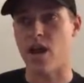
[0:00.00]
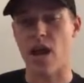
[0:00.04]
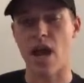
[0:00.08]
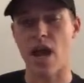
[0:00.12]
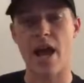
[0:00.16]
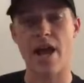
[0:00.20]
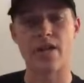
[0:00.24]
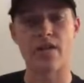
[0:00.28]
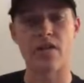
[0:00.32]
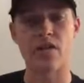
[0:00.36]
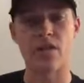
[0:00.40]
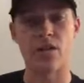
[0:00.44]

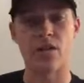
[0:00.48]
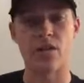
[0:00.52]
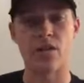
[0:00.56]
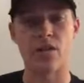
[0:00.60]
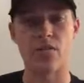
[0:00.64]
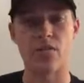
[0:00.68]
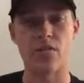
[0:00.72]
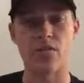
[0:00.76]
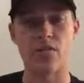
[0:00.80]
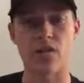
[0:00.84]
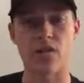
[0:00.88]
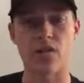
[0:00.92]

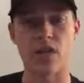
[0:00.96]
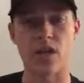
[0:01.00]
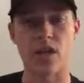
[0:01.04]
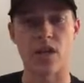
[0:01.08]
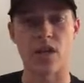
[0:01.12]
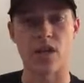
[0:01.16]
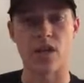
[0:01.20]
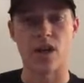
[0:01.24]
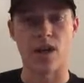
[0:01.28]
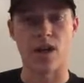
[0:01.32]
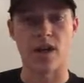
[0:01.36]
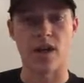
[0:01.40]
executes at
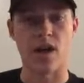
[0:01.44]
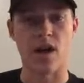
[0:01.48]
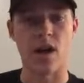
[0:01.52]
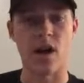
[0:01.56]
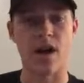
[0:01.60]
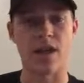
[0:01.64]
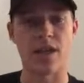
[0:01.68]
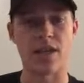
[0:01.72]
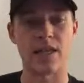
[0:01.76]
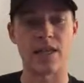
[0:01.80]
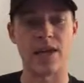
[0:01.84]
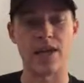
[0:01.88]
a
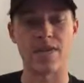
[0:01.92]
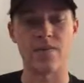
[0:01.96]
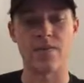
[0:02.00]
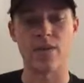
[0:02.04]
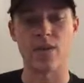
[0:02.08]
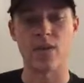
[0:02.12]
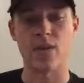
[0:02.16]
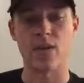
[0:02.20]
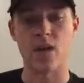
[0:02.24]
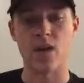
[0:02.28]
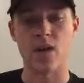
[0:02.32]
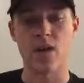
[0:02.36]
high
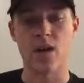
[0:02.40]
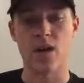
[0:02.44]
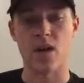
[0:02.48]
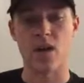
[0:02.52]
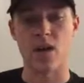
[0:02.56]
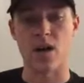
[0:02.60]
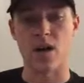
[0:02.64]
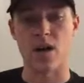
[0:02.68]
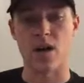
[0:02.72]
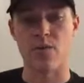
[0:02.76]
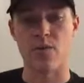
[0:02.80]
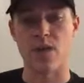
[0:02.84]
level,
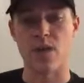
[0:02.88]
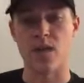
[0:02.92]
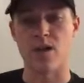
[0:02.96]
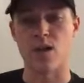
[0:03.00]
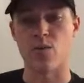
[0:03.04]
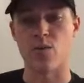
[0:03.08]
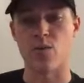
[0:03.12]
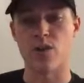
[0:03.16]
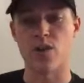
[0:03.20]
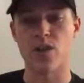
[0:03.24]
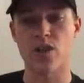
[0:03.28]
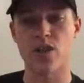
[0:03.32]

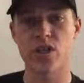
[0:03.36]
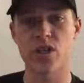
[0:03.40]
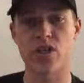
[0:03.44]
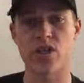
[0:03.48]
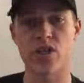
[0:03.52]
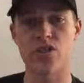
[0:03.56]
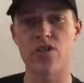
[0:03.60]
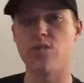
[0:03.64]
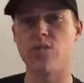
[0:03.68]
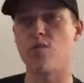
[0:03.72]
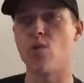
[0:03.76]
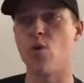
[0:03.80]
we're just going to
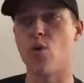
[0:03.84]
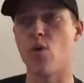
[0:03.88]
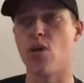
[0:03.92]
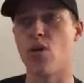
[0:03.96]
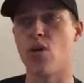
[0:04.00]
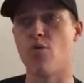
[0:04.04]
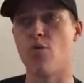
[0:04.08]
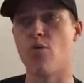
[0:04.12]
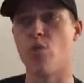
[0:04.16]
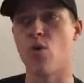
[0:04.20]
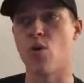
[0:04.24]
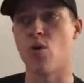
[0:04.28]
see more
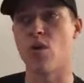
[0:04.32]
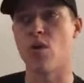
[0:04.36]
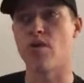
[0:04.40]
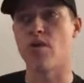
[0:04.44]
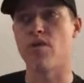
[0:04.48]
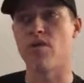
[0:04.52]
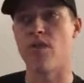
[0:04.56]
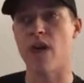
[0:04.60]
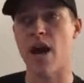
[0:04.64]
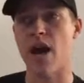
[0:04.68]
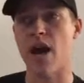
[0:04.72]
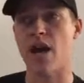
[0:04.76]
and more
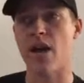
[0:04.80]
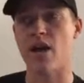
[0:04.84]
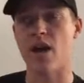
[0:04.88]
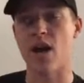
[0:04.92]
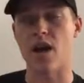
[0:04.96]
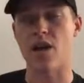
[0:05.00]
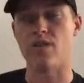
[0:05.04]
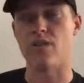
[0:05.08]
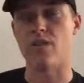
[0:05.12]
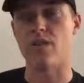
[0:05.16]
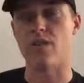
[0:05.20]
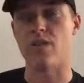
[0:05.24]
of that,
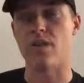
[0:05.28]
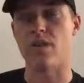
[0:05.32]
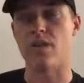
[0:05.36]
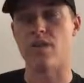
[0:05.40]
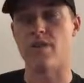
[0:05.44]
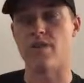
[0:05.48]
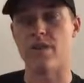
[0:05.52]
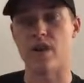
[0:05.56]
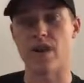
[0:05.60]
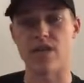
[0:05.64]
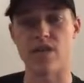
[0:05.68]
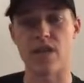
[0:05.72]
I
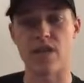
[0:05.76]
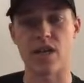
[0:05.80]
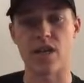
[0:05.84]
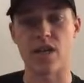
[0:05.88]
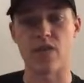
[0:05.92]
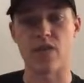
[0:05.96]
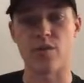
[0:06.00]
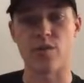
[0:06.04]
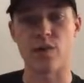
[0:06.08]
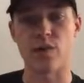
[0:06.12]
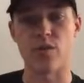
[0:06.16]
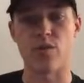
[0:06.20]
believe,
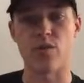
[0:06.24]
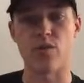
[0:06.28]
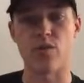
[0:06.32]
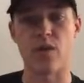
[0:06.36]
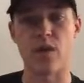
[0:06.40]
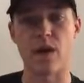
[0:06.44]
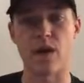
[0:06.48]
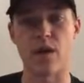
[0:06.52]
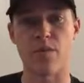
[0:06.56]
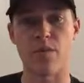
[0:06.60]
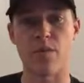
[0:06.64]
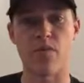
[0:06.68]
as people
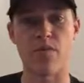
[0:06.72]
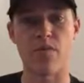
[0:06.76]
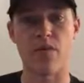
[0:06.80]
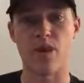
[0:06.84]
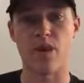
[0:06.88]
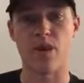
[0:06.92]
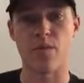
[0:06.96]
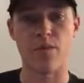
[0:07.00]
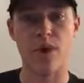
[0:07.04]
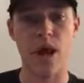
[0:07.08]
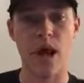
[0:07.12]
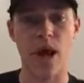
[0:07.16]
get
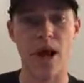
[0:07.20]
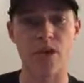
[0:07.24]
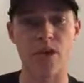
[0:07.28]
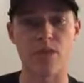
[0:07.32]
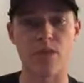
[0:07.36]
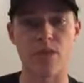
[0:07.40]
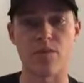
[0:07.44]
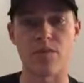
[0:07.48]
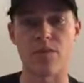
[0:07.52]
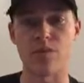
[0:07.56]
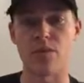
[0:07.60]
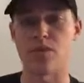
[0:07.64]
very
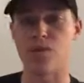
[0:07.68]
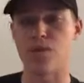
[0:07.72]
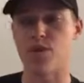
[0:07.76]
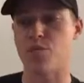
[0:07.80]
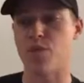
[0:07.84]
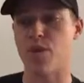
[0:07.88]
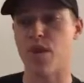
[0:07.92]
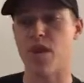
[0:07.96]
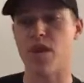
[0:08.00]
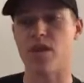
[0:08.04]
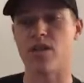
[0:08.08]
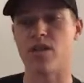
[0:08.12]
passionate about the
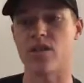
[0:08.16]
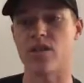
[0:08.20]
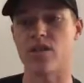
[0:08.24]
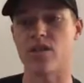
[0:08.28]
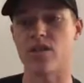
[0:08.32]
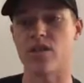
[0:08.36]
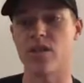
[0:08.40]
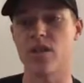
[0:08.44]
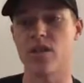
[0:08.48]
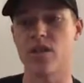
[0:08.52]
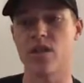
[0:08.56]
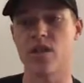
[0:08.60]
space and
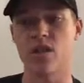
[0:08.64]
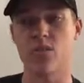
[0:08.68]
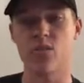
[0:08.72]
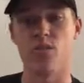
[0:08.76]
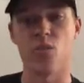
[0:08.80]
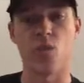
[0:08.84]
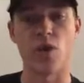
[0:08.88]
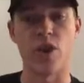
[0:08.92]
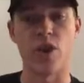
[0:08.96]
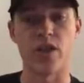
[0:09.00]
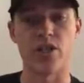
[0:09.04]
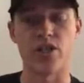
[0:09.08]

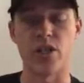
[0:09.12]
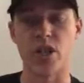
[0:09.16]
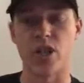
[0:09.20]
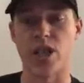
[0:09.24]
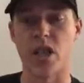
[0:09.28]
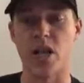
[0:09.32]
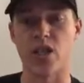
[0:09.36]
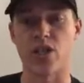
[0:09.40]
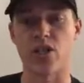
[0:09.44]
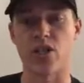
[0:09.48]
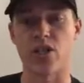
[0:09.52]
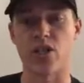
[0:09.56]
more
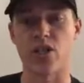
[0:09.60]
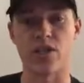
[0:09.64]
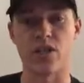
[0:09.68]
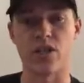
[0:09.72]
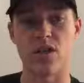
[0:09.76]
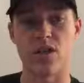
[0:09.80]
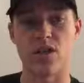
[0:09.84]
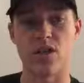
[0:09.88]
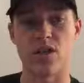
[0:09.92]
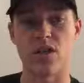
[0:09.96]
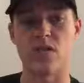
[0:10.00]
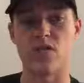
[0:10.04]
education
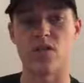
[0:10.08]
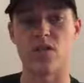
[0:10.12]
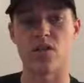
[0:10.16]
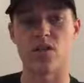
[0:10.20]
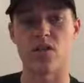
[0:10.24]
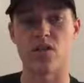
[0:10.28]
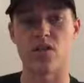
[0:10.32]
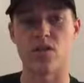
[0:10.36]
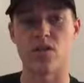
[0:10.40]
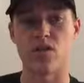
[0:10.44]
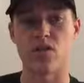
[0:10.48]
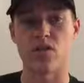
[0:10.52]
continues
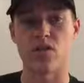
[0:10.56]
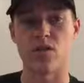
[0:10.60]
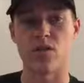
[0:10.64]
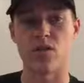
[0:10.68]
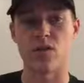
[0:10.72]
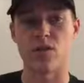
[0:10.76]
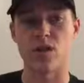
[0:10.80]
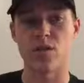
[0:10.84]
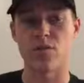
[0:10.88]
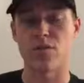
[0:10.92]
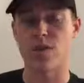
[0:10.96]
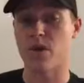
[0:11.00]

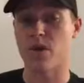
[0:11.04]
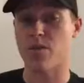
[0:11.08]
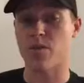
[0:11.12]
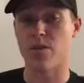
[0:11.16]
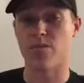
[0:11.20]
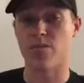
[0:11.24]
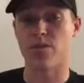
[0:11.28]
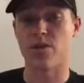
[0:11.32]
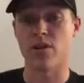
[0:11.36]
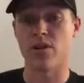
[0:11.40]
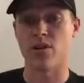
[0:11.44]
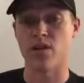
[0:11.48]
to make
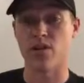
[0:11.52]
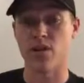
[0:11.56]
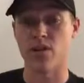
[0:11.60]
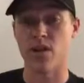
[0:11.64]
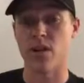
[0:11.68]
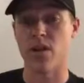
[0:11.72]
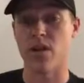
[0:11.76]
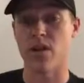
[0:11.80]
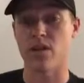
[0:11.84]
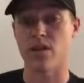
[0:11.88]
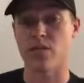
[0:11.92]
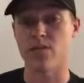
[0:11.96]
people
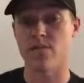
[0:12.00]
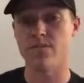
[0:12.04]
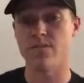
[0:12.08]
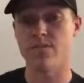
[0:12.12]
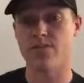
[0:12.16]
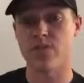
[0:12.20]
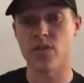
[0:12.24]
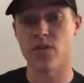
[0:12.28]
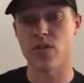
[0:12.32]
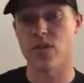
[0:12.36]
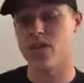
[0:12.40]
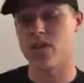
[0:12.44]
understand.
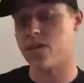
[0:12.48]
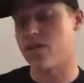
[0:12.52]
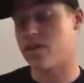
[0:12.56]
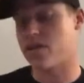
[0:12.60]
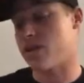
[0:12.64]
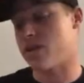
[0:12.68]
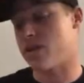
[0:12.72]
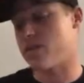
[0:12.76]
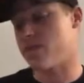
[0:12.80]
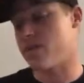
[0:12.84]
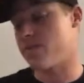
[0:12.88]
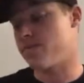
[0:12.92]
So
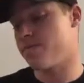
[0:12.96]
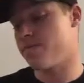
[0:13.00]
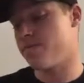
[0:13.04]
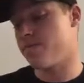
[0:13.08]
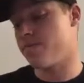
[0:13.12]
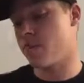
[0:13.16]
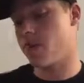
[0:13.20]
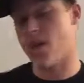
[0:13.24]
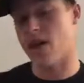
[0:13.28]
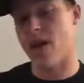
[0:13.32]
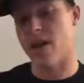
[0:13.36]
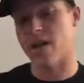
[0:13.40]
that's
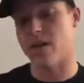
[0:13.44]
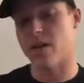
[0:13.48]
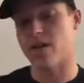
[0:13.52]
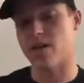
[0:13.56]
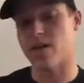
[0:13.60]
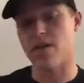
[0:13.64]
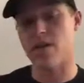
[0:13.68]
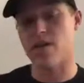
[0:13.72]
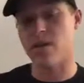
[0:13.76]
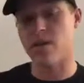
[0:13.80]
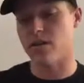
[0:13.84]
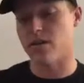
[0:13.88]

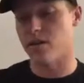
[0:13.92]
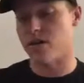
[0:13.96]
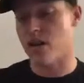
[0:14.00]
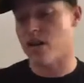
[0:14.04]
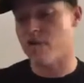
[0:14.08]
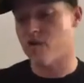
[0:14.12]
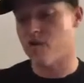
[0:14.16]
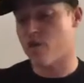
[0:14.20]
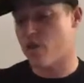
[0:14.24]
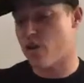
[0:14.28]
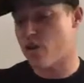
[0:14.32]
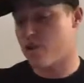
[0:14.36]
excellent on
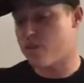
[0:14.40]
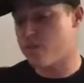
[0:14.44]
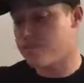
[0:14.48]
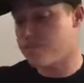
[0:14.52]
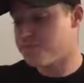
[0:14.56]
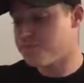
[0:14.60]
that front.